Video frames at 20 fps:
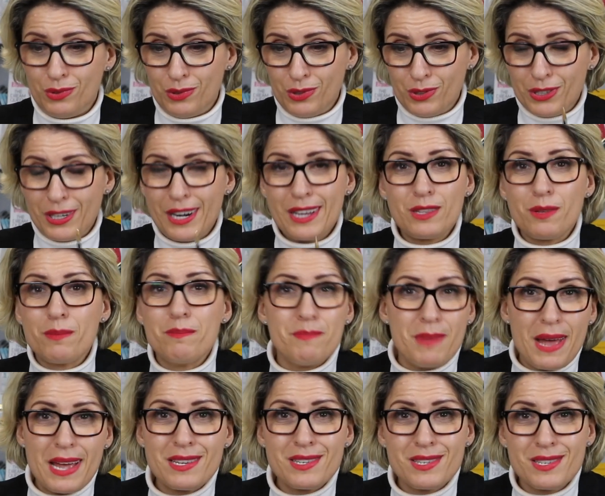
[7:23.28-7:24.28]
create a
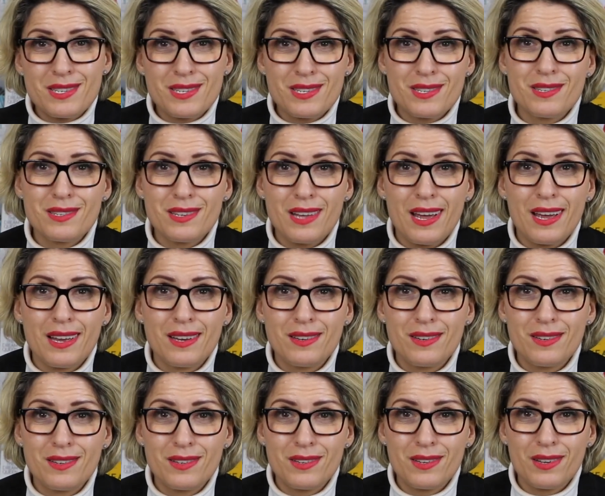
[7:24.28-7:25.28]
mess
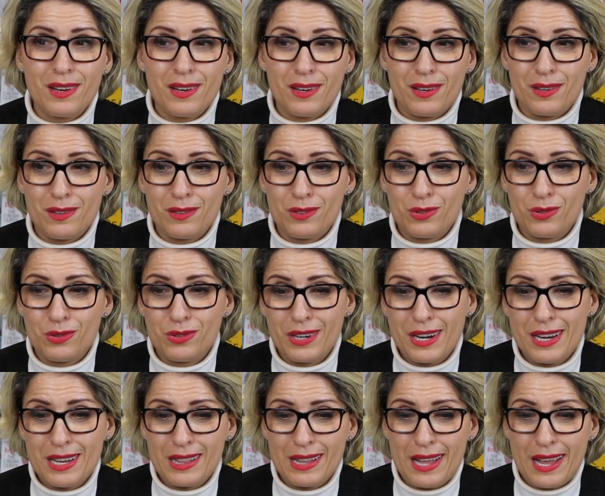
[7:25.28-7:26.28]
and to
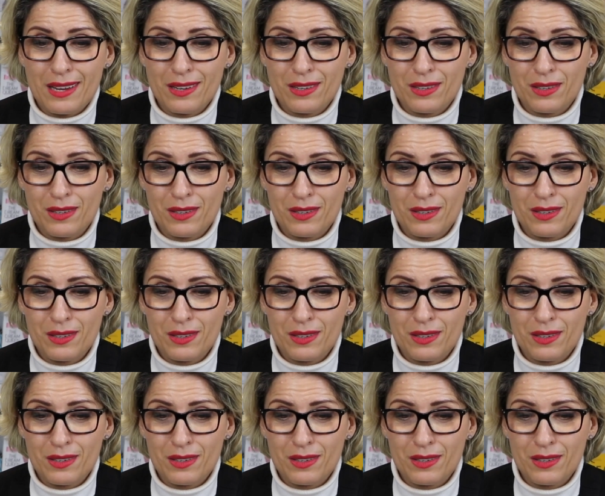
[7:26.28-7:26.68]
create like